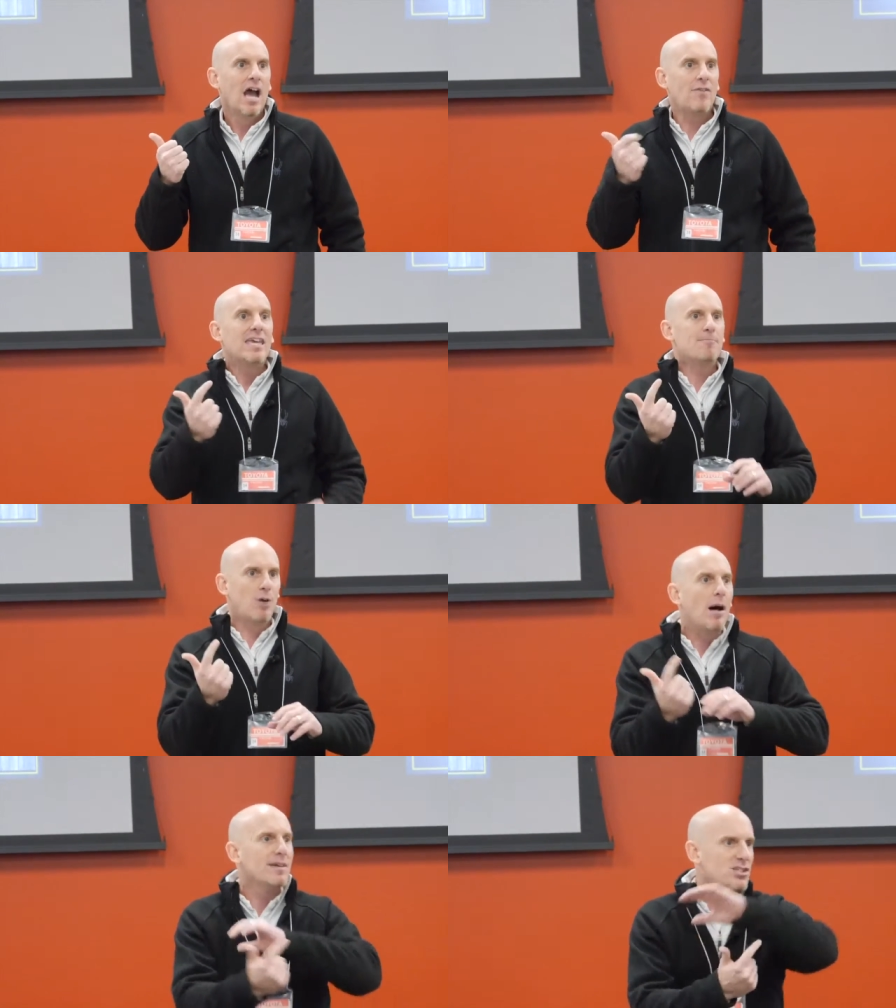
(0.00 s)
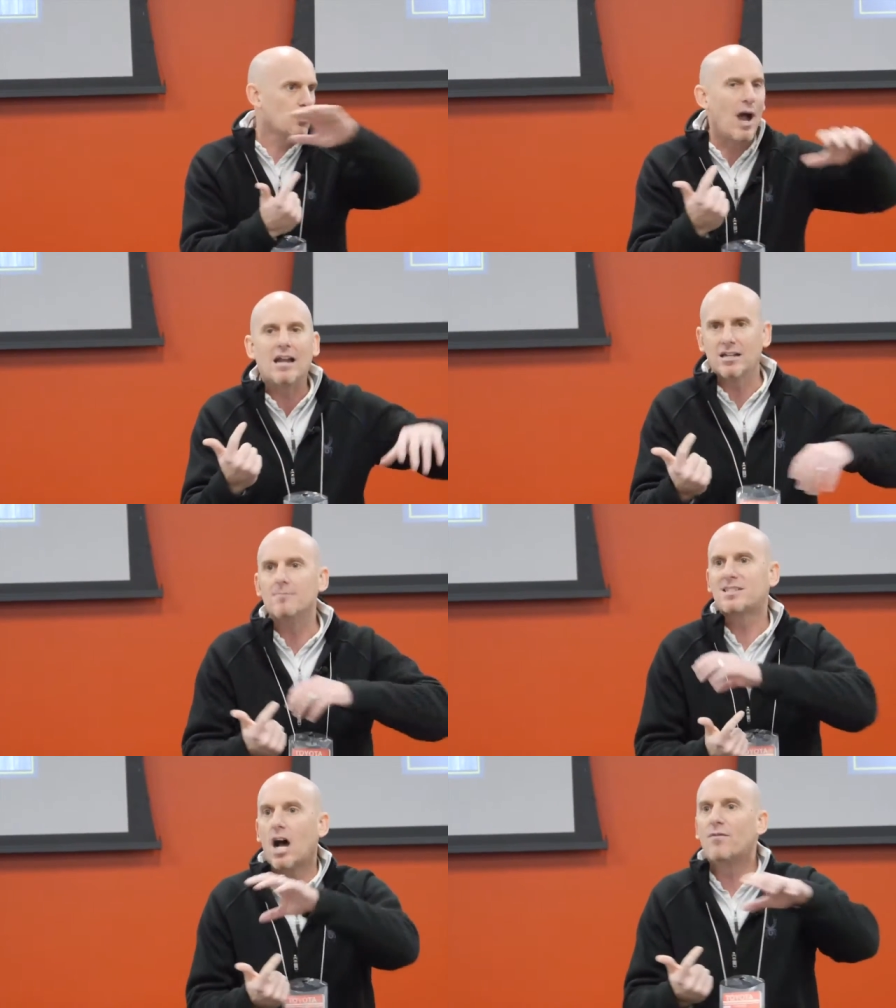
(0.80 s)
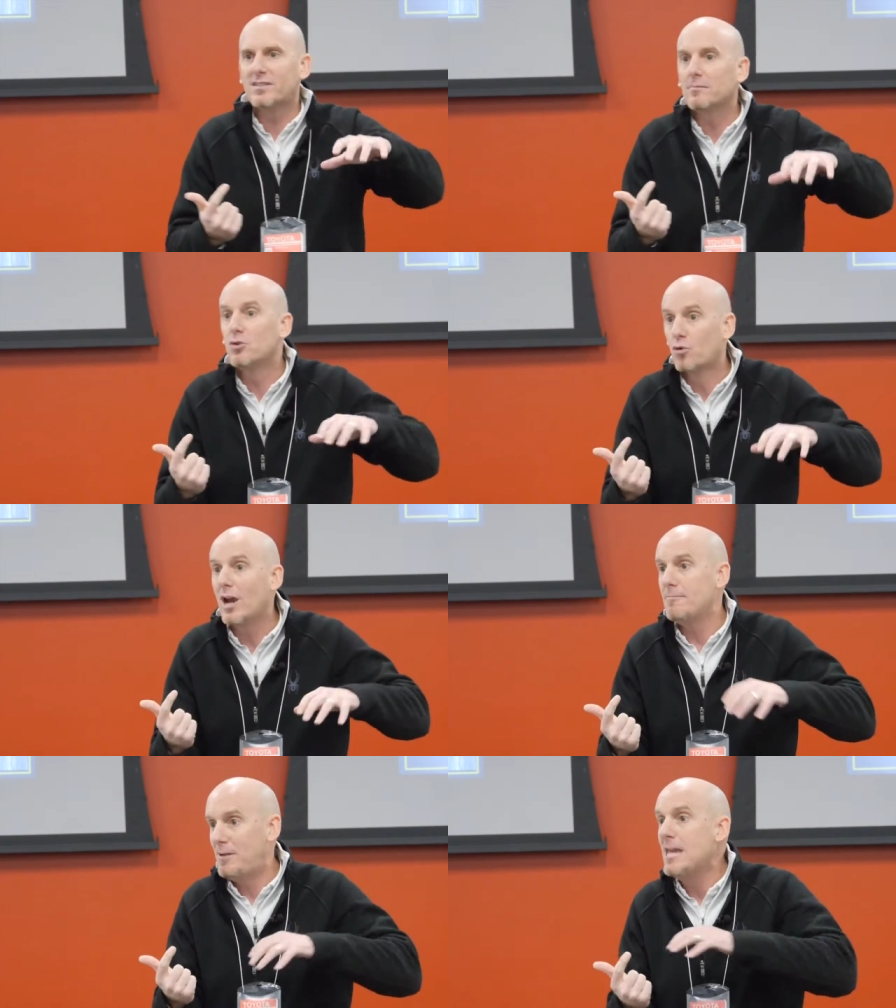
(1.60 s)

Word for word: I think he probably surrounded himself with some great